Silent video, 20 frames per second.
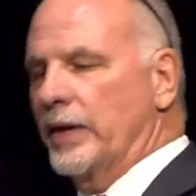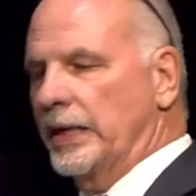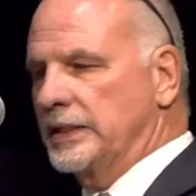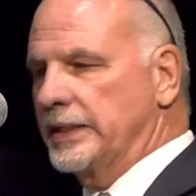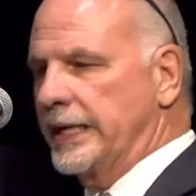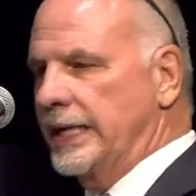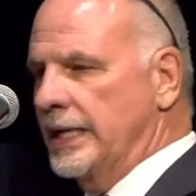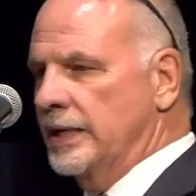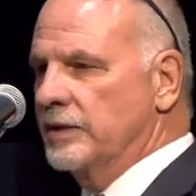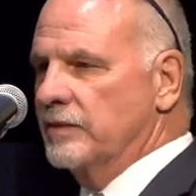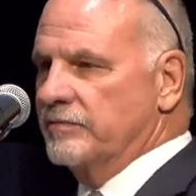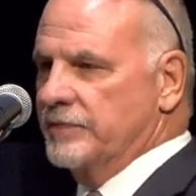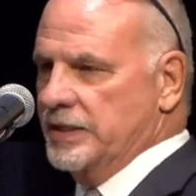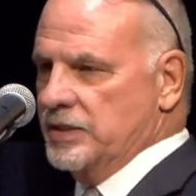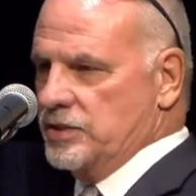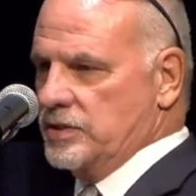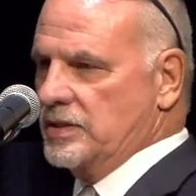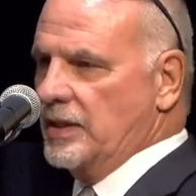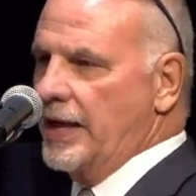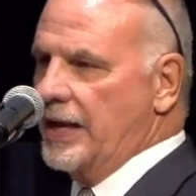at the end of
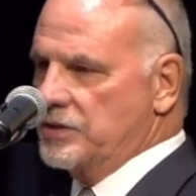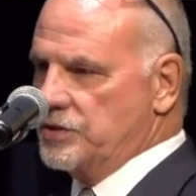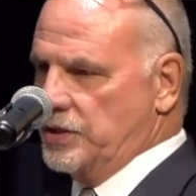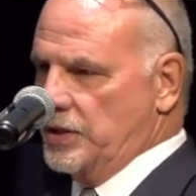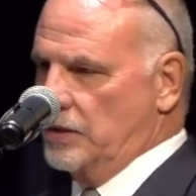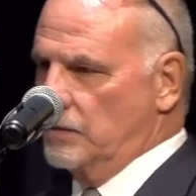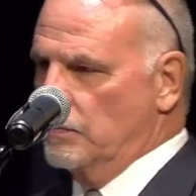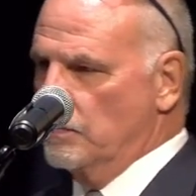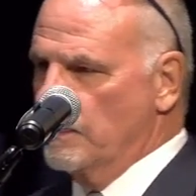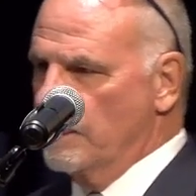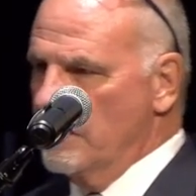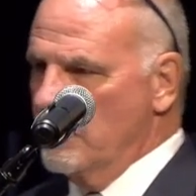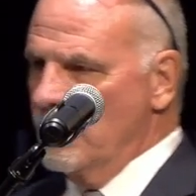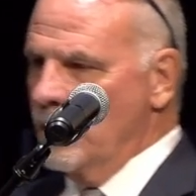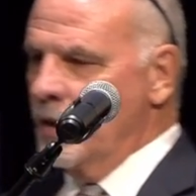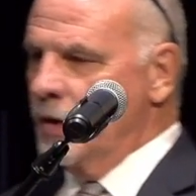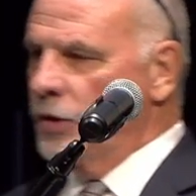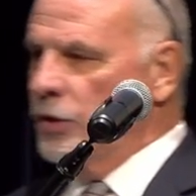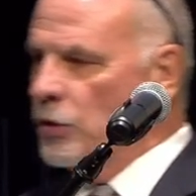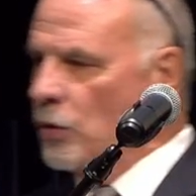this lesson.
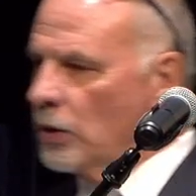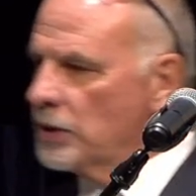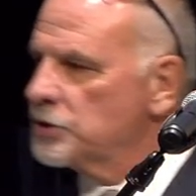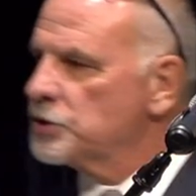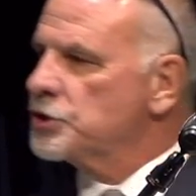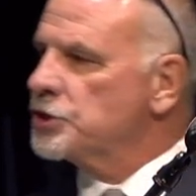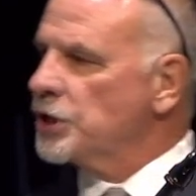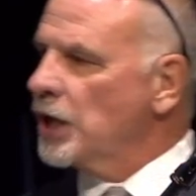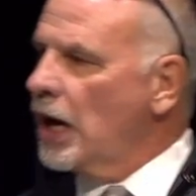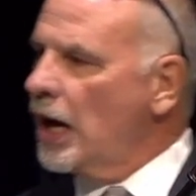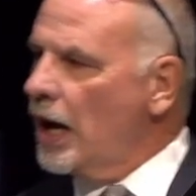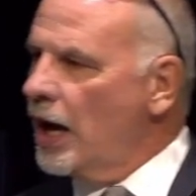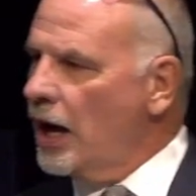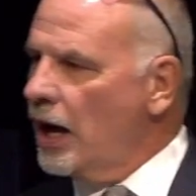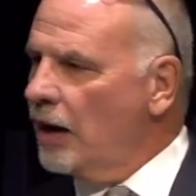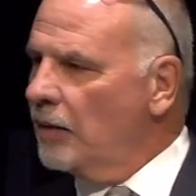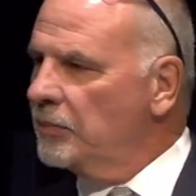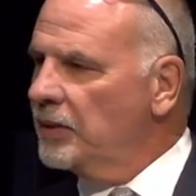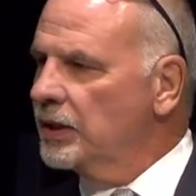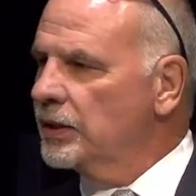Your
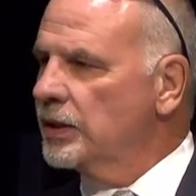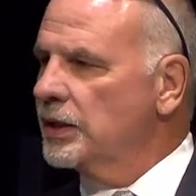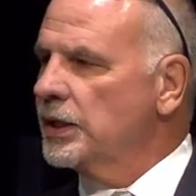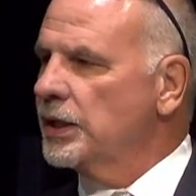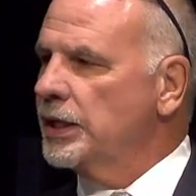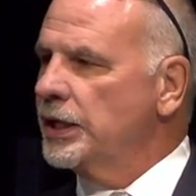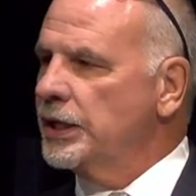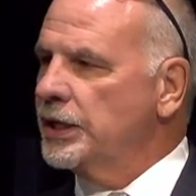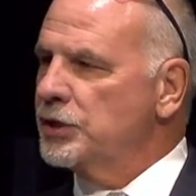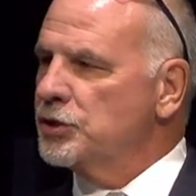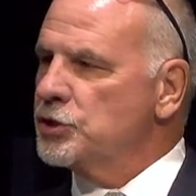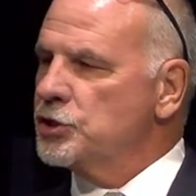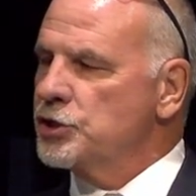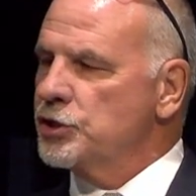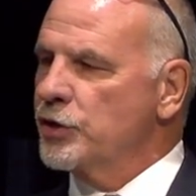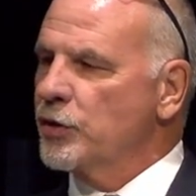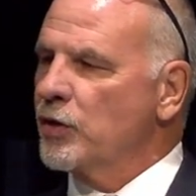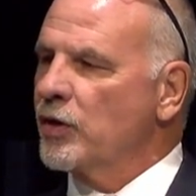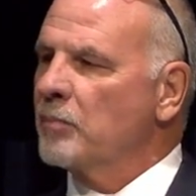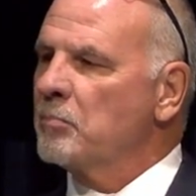job is
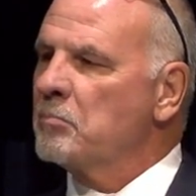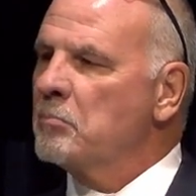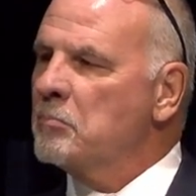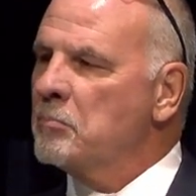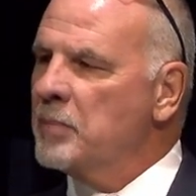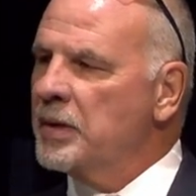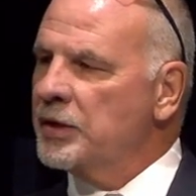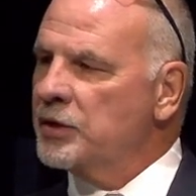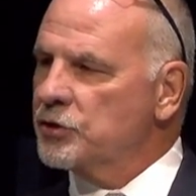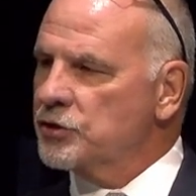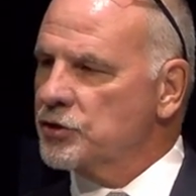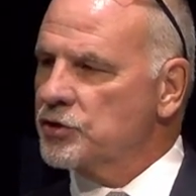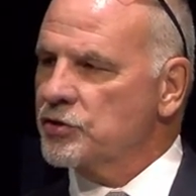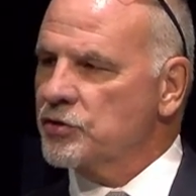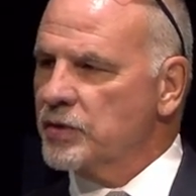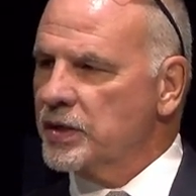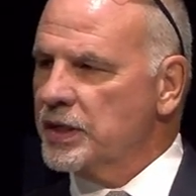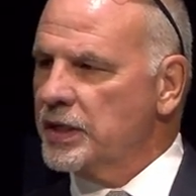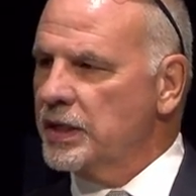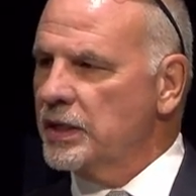your
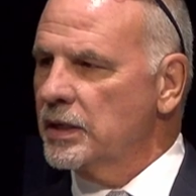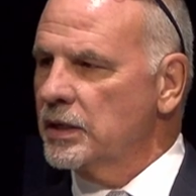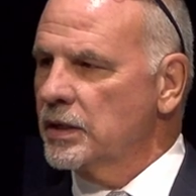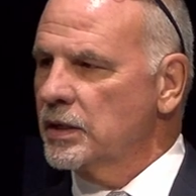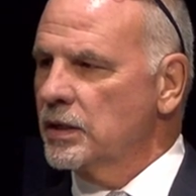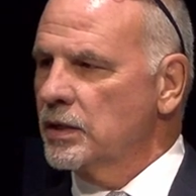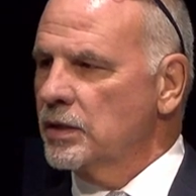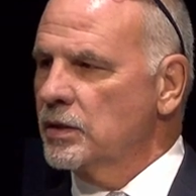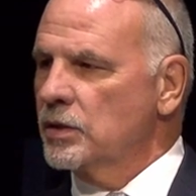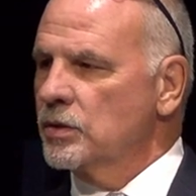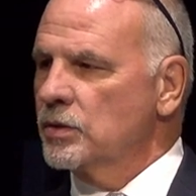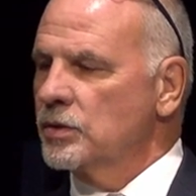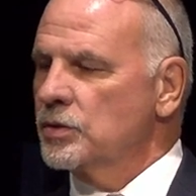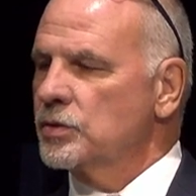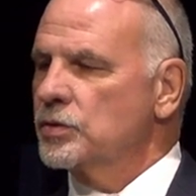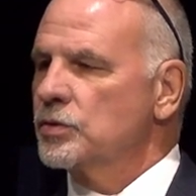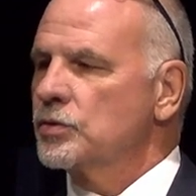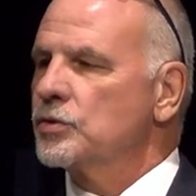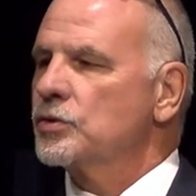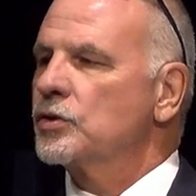ministry
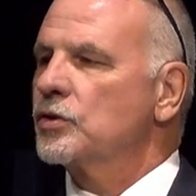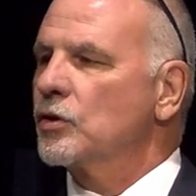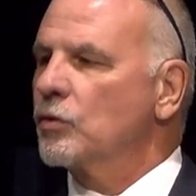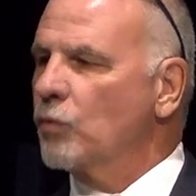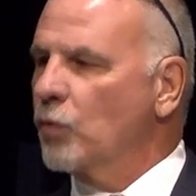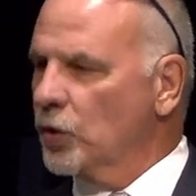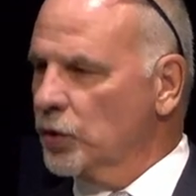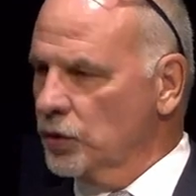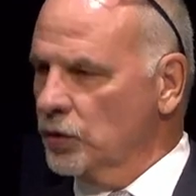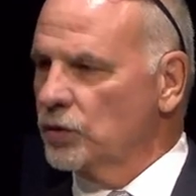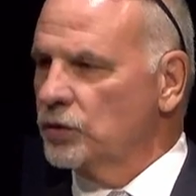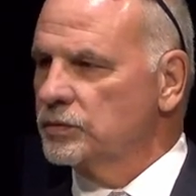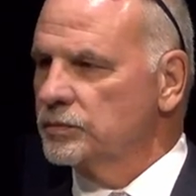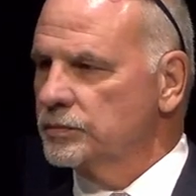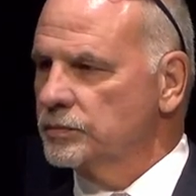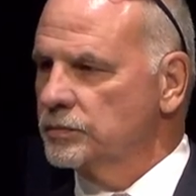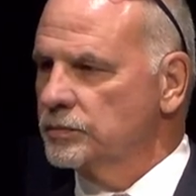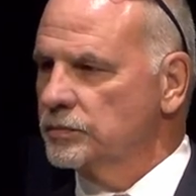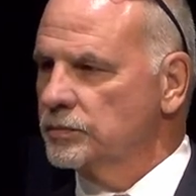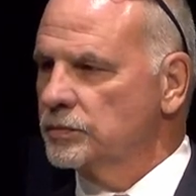to the world.
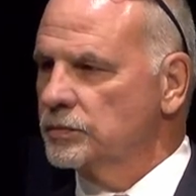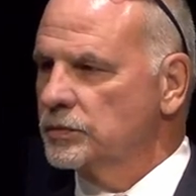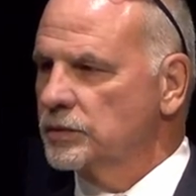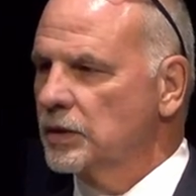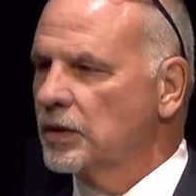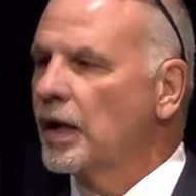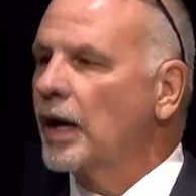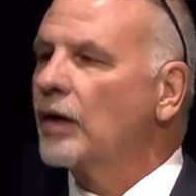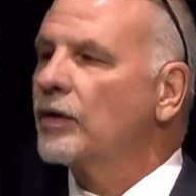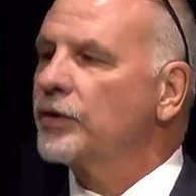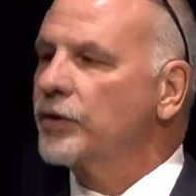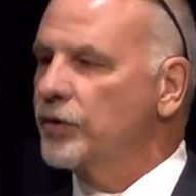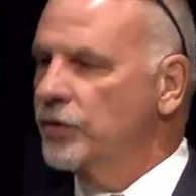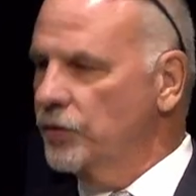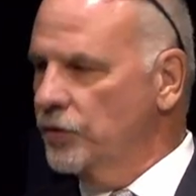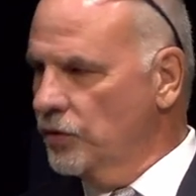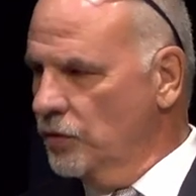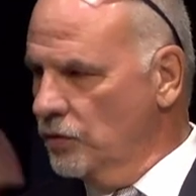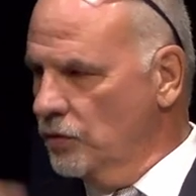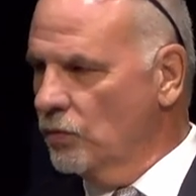Now,
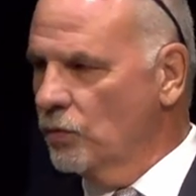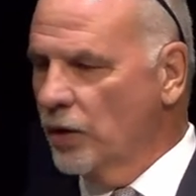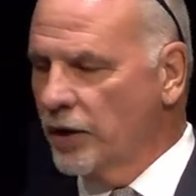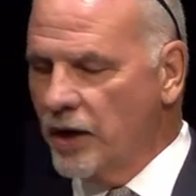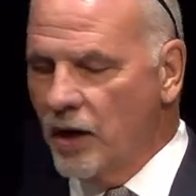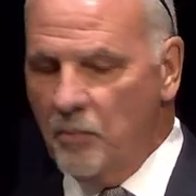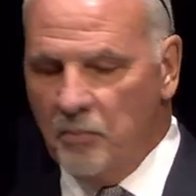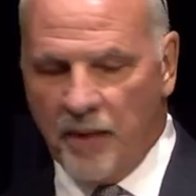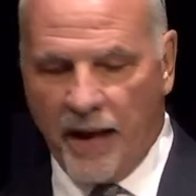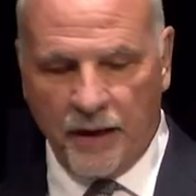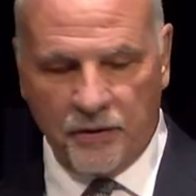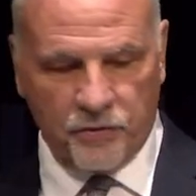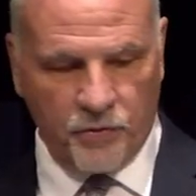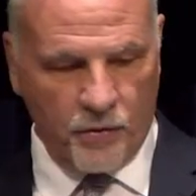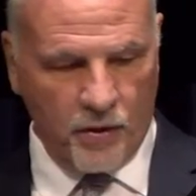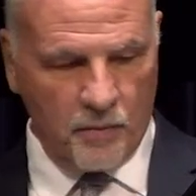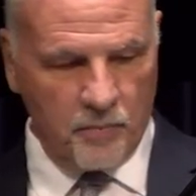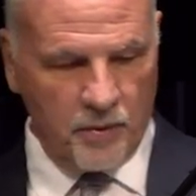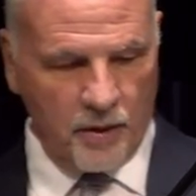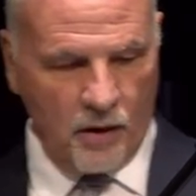we'll come back
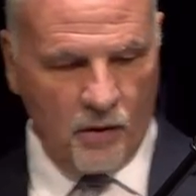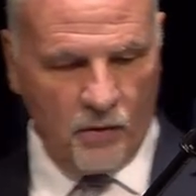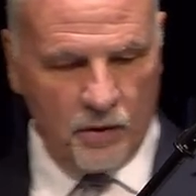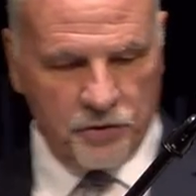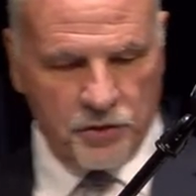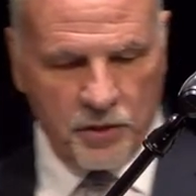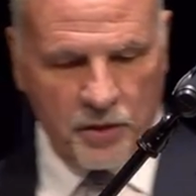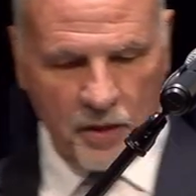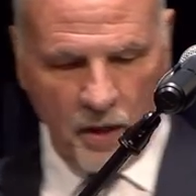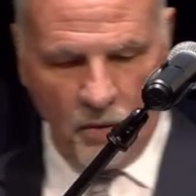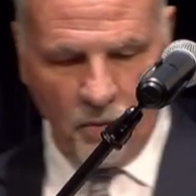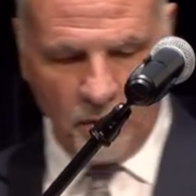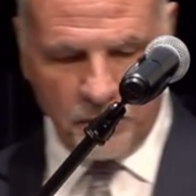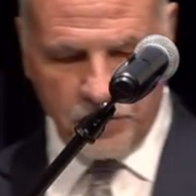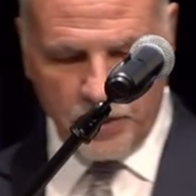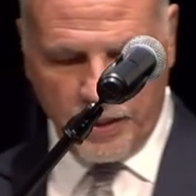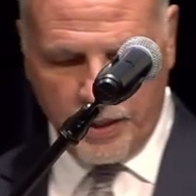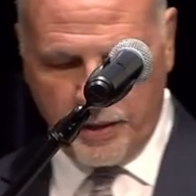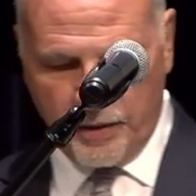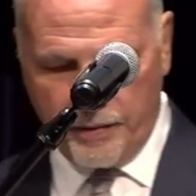to it, but I want you
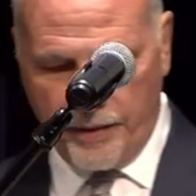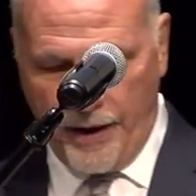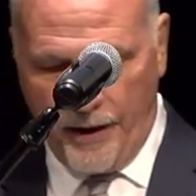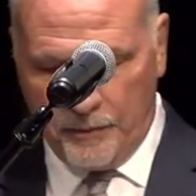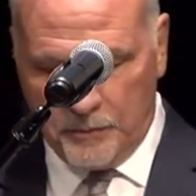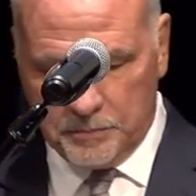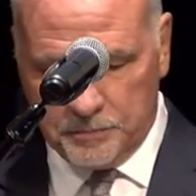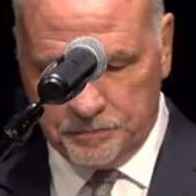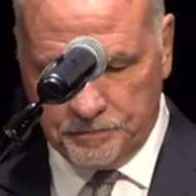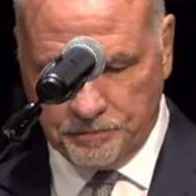to hear that.